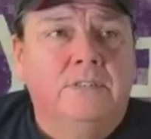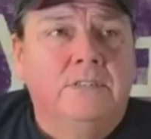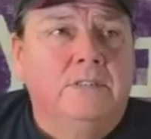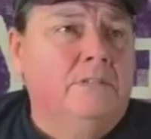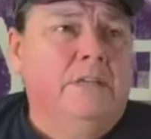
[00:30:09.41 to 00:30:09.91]

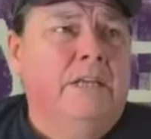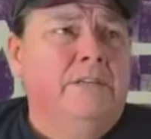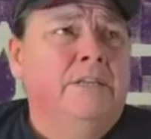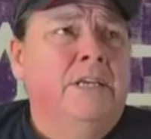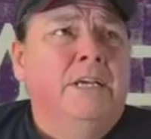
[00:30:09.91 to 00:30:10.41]
You know,
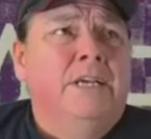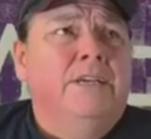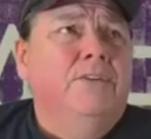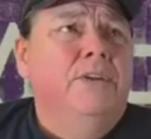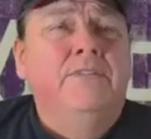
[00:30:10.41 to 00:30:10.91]
and
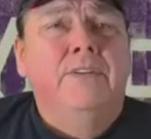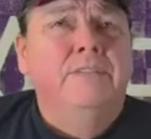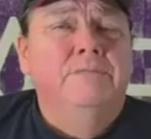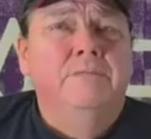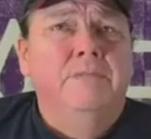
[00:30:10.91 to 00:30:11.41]
you know,
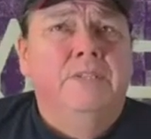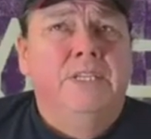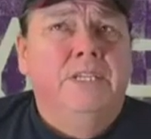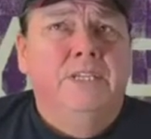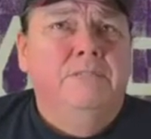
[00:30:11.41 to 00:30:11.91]
even
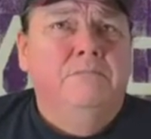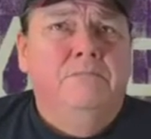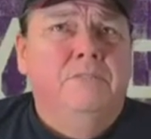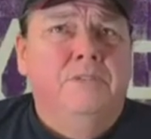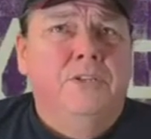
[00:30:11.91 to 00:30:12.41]
the
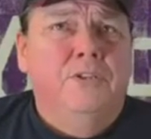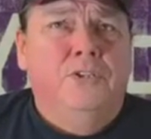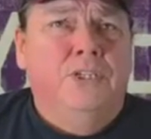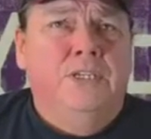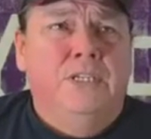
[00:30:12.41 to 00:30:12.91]

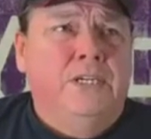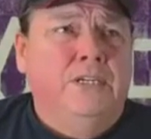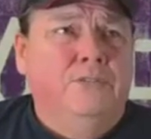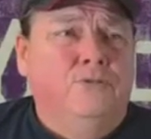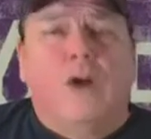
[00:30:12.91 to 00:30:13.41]
the
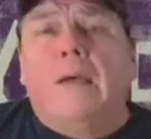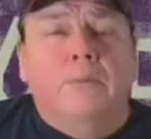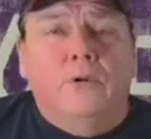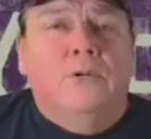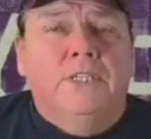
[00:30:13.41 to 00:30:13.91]
uh,
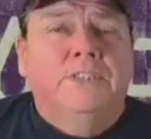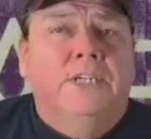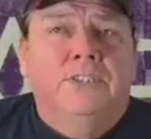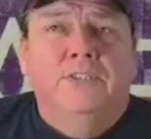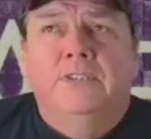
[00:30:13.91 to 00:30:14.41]
tribal
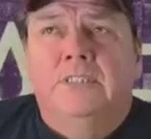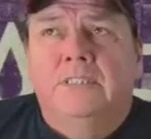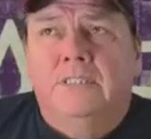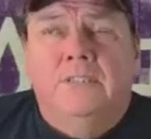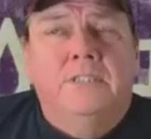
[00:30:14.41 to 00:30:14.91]
organizations,
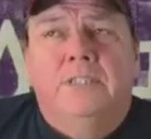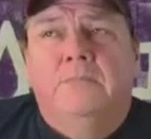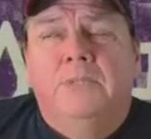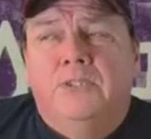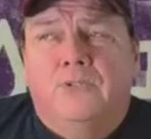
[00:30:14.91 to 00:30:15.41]
the, the, the
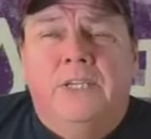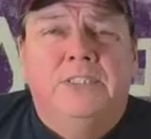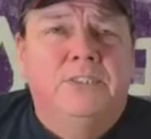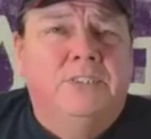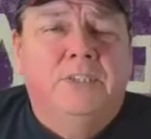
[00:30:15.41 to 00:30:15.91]

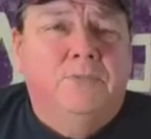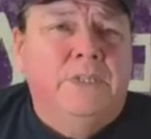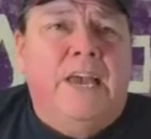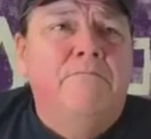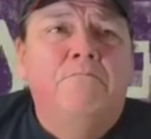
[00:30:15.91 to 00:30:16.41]
administrations didn't
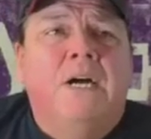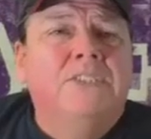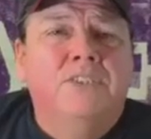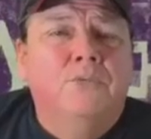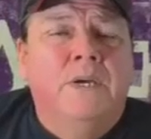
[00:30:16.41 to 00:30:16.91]
really have
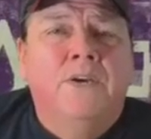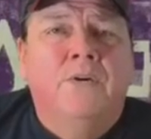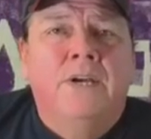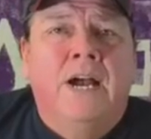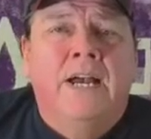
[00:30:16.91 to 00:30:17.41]
much in the way
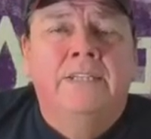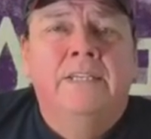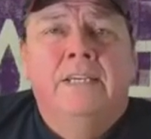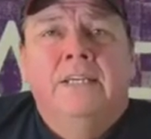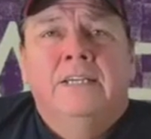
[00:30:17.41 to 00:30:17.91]
going on,
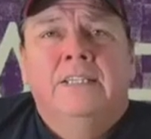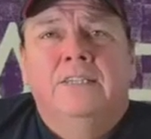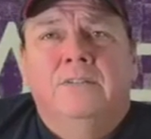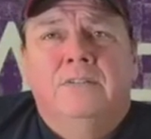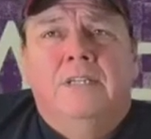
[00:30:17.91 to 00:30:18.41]
you
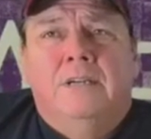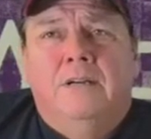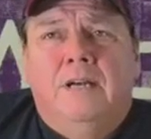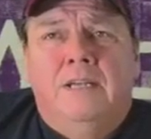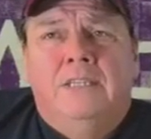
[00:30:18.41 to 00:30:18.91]
know, uh,
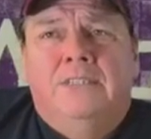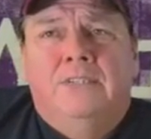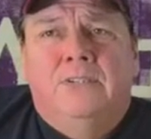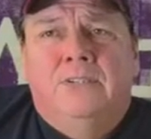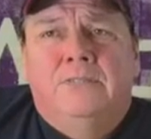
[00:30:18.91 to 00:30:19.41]
uh
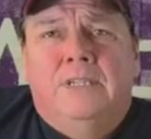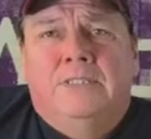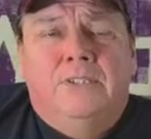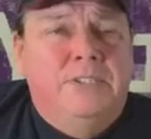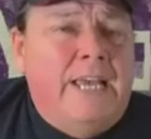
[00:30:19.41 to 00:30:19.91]
until
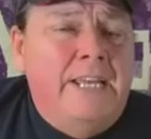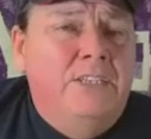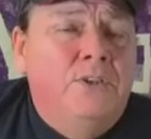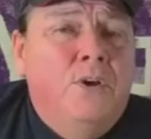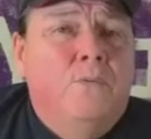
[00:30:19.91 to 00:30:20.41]
until the
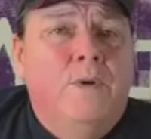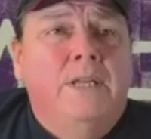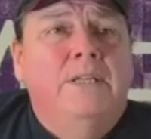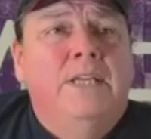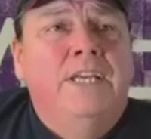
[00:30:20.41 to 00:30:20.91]
'90s
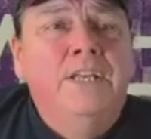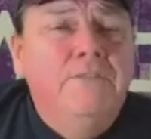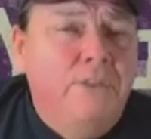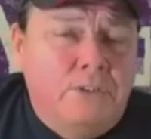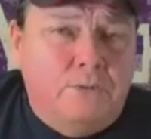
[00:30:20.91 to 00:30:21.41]
when
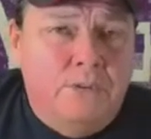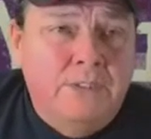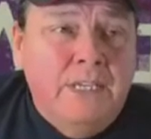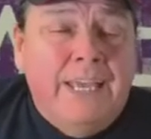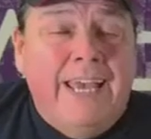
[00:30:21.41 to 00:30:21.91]

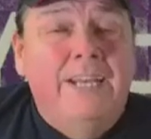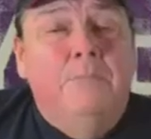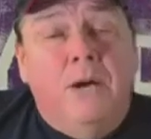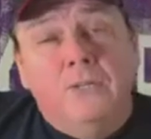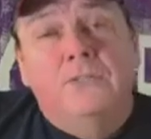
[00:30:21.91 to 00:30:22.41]
individuals and
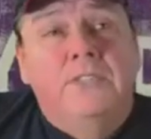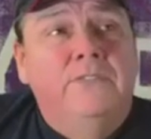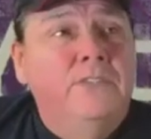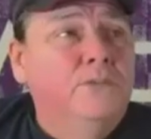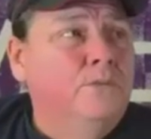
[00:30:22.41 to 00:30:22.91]
among those
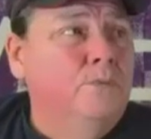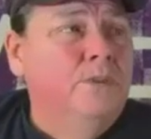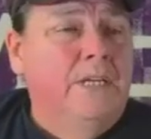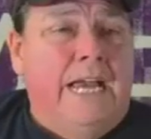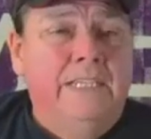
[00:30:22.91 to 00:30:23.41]
individuals were
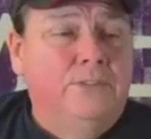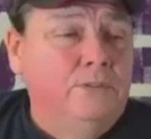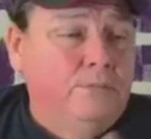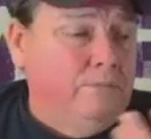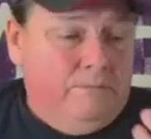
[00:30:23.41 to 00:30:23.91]
the guys
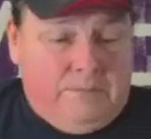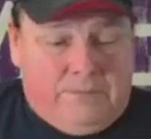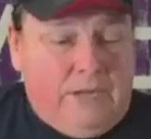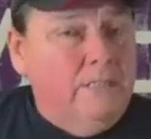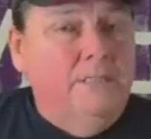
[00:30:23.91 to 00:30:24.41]
who,
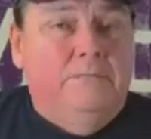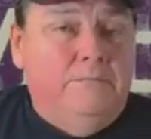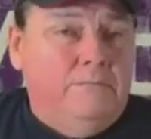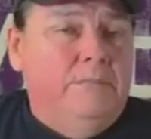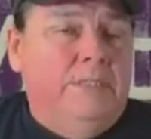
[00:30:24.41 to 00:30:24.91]
frankly,
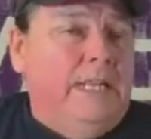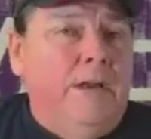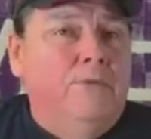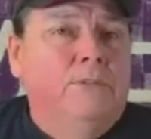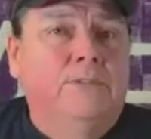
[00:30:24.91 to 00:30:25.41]
that
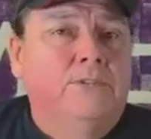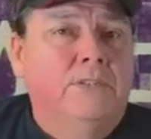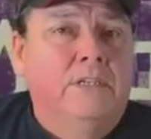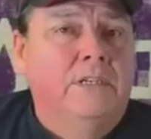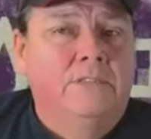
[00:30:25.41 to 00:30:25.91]
I were
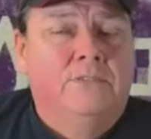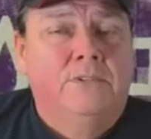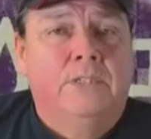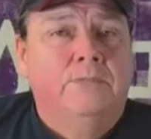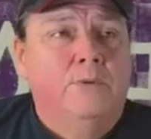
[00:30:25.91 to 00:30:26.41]
associ- uh,
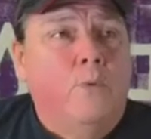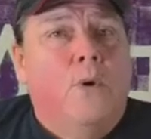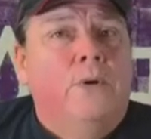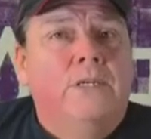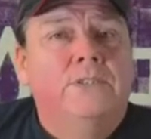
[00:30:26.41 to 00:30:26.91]
associated with, the
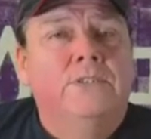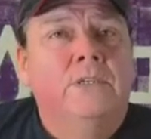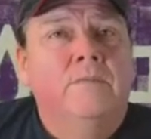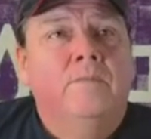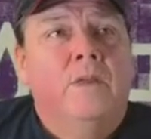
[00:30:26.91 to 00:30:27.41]
warriors,
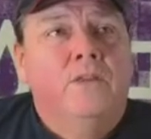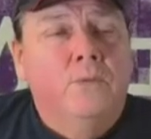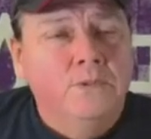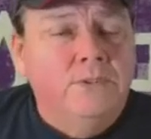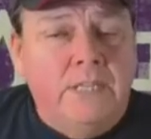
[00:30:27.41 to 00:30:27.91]
the
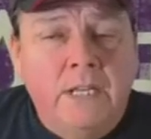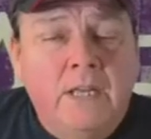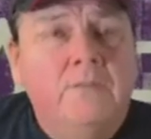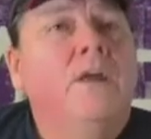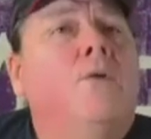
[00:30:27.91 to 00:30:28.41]
ones who said,
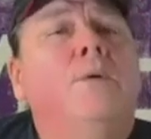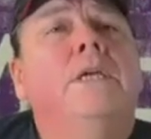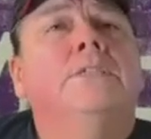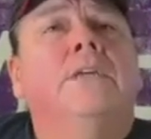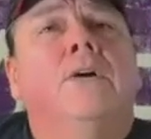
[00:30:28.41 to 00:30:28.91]
"No, we
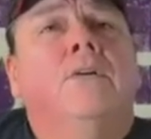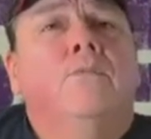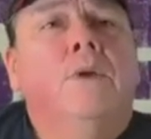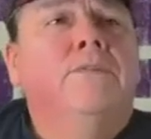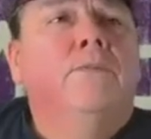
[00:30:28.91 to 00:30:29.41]
can sell.
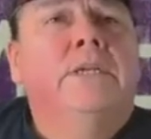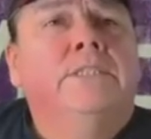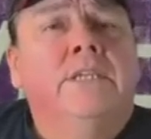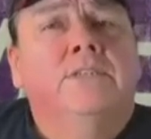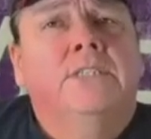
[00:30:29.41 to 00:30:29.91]
We have the right to
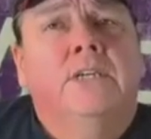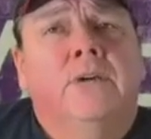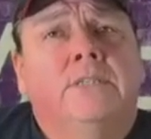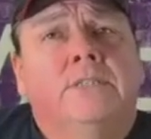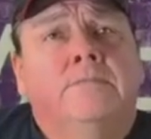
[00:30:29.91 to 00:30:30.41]
sell
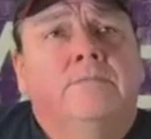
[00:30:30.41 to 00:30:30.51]
cigarettes.